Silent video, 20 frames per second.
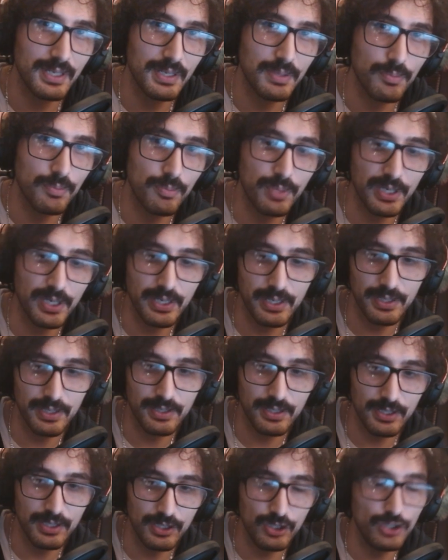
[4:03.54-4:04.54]
but
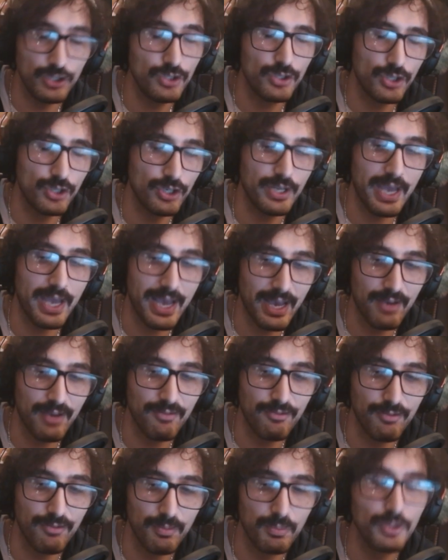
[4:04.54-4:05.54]
you could
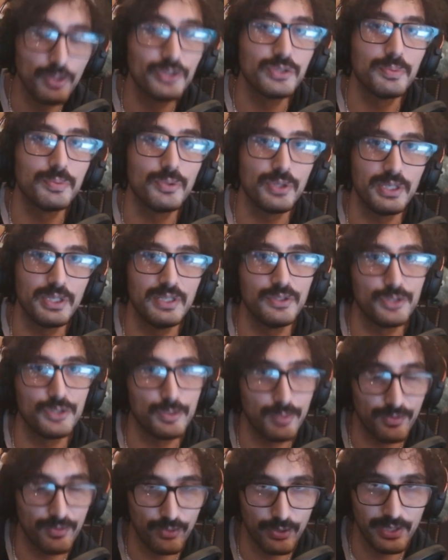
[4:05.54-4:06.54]
have multiple yields
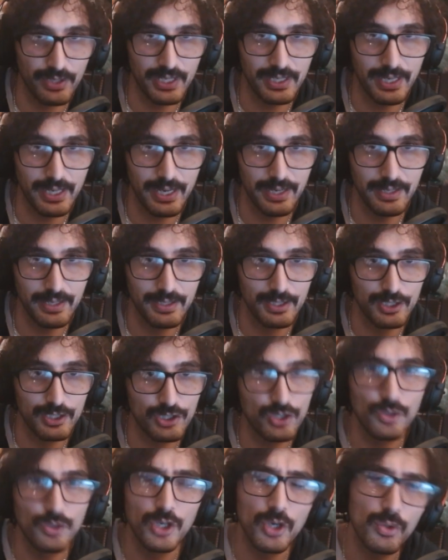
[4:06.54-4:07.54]
before they die.
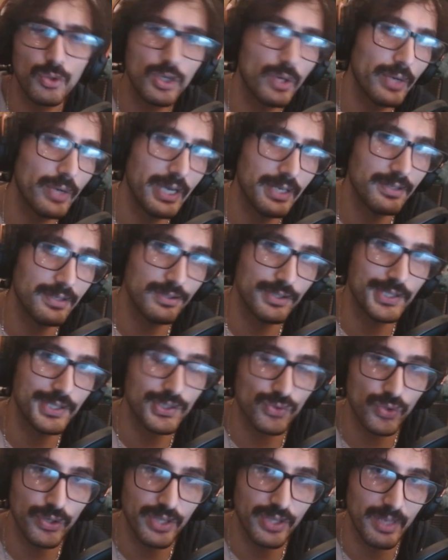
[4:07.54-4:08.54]
So don't go ahead and
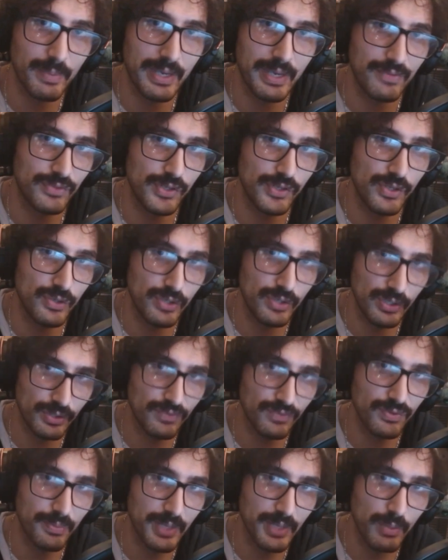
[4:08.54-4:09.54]
destroy them after you
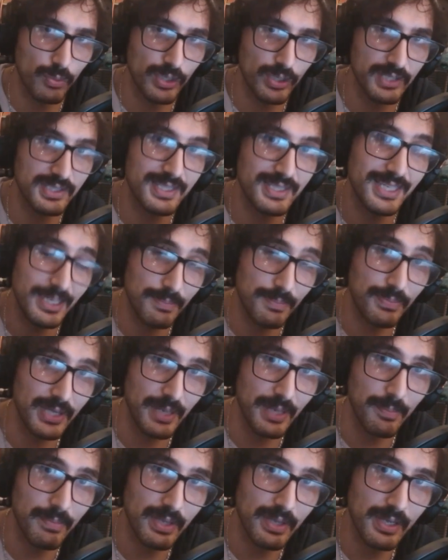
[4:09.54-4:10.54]
yield from them once. Keep
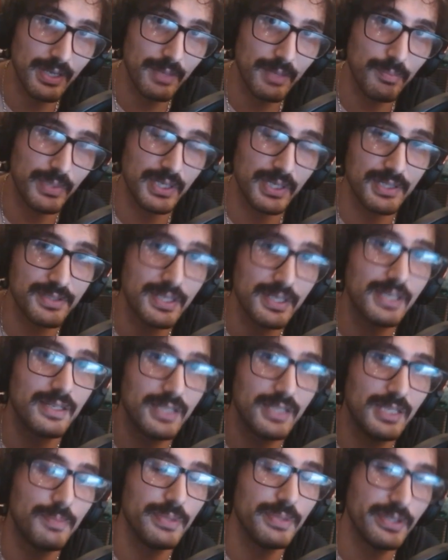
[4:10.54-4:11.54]
them because they can
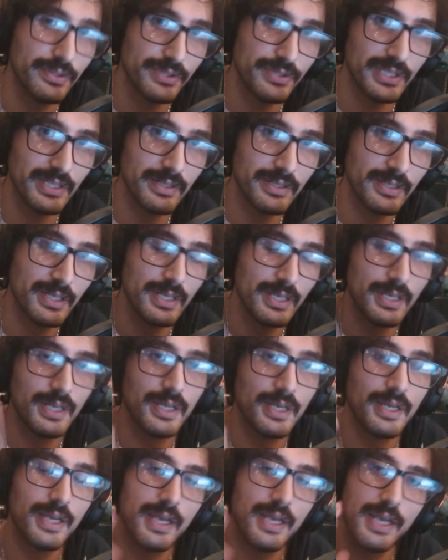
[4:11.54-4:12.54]
keep yielding.
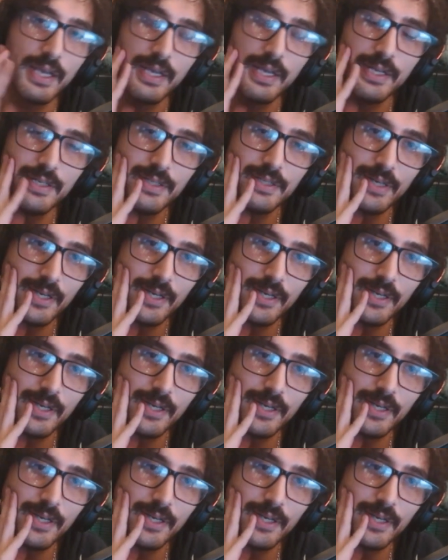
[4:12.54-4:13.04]
And